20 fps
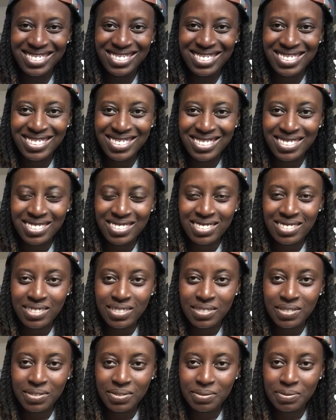
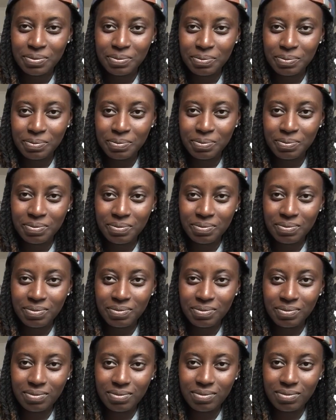
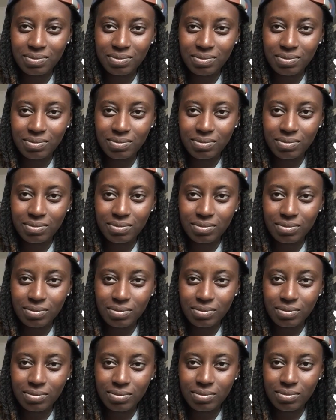
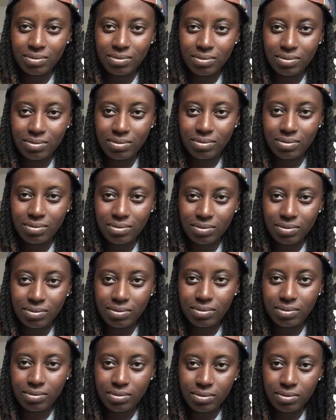
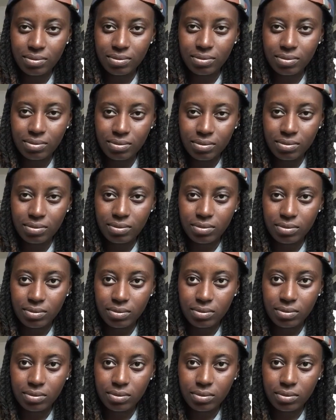
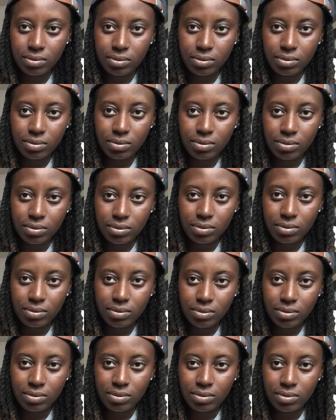
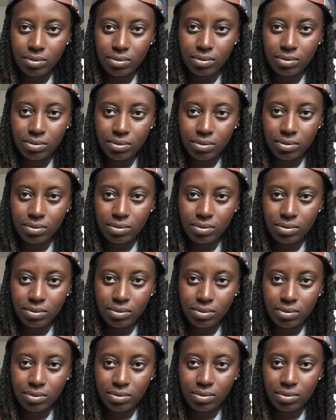
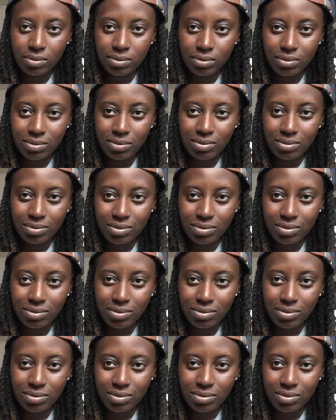This person isn't speaking.